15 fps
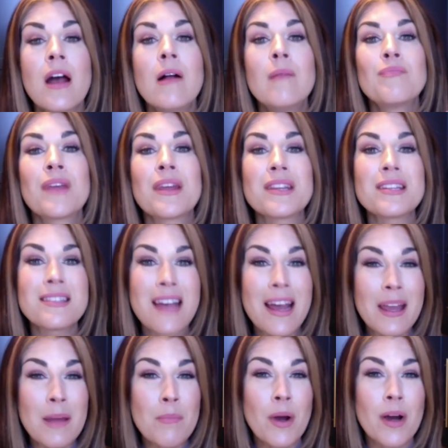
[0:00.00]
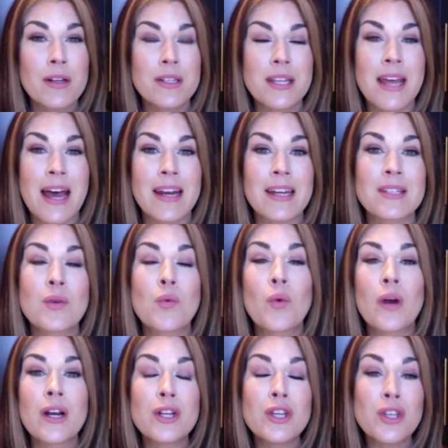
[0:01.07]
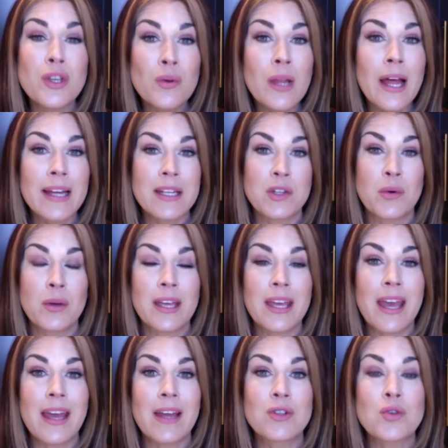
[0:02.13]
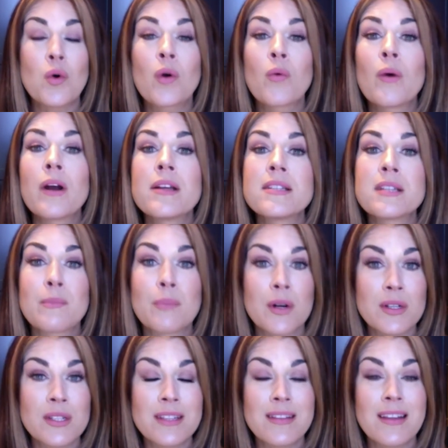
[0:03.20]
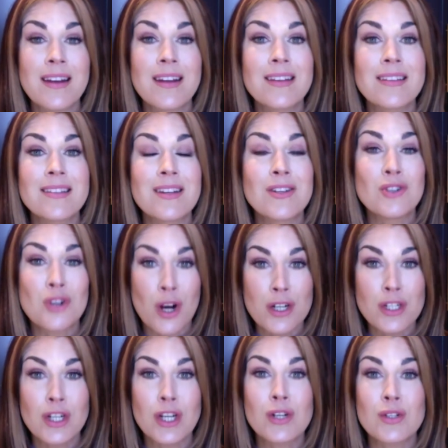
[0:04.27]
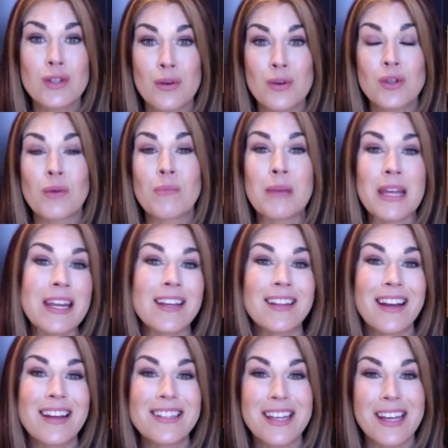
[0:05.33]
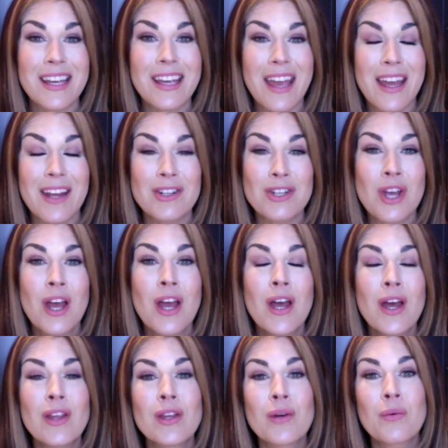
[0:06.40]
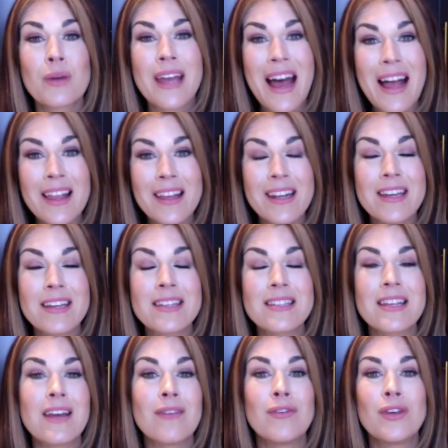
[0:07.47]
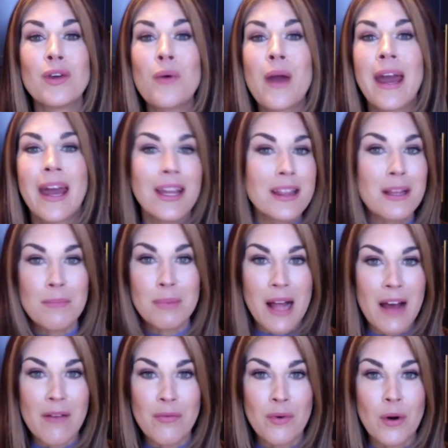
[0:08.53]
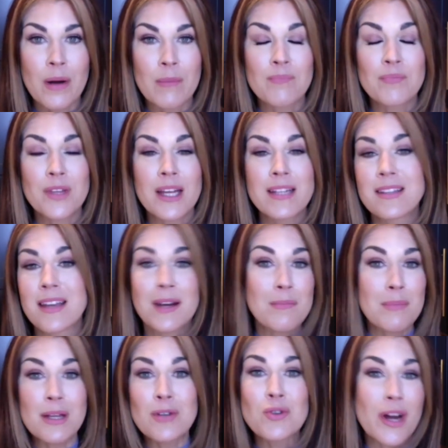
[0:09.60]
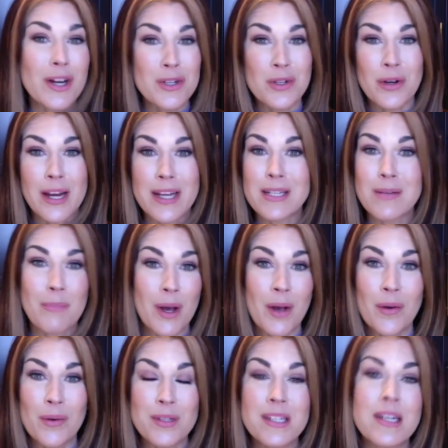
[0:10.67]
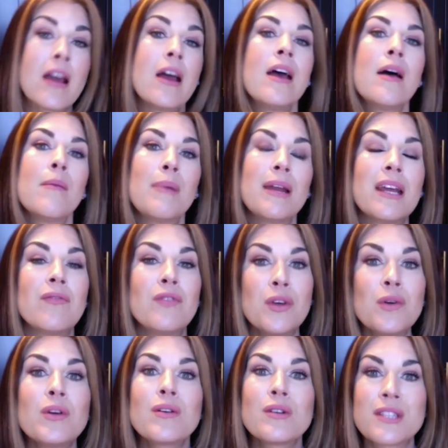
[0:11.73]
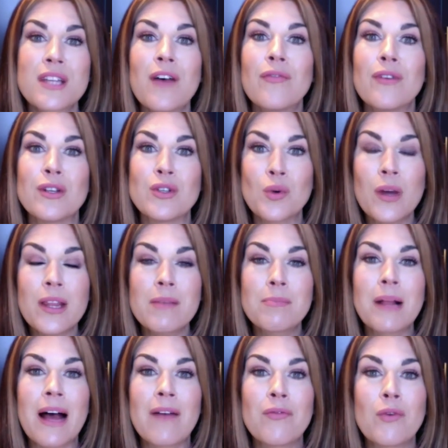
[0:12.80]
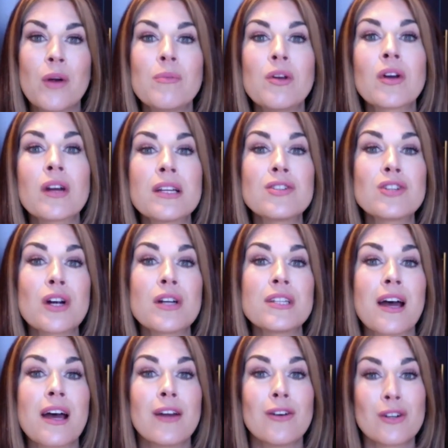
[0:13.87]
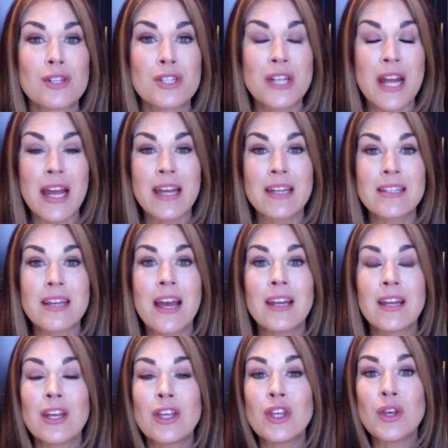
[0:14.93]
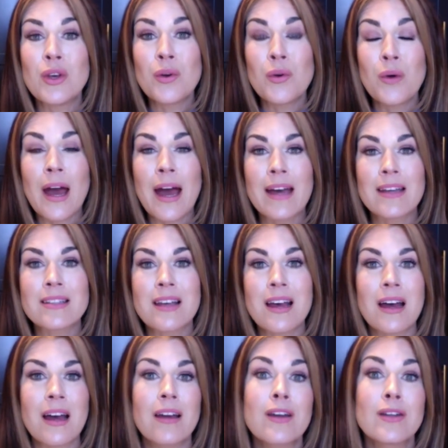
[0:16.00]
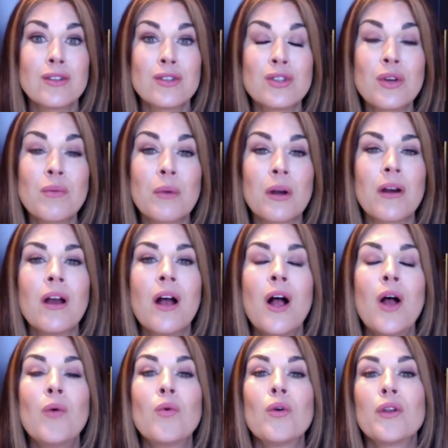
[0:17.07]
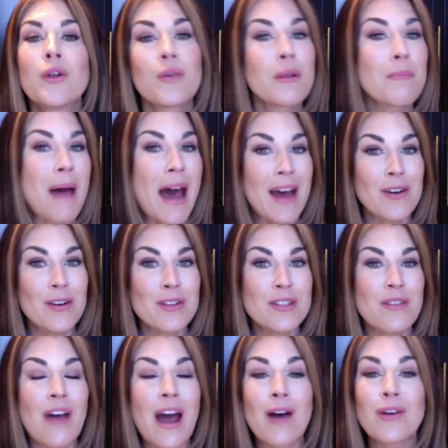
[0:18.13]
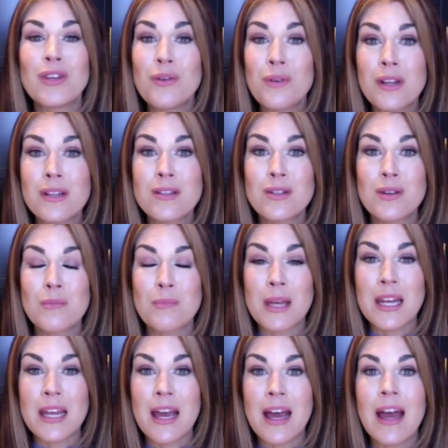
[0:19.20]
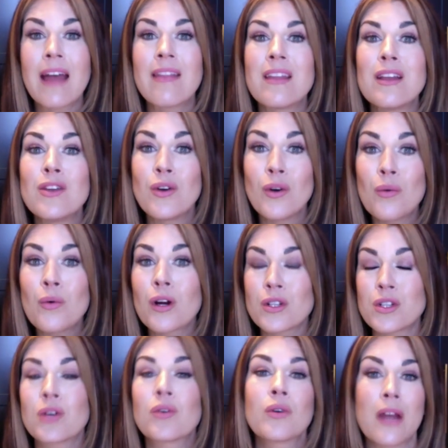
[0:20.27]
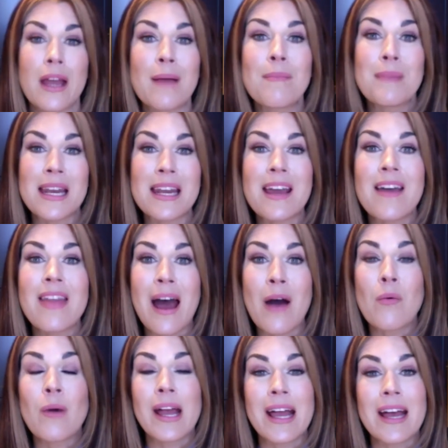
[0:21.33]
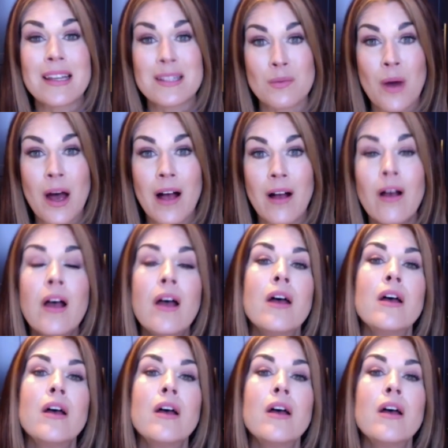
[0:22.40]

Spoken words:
Now, the second part to that is, where do you like to engage, or where does the person that is in charge of your social media like to engage? The reality is, if you hate the platform, it's going to be drudgery to post. But if you yourself enjoy the platform, you're going to start to understand, and you as a consumer will know the patterns of how you consume media, and then you'll work to create media that way as well.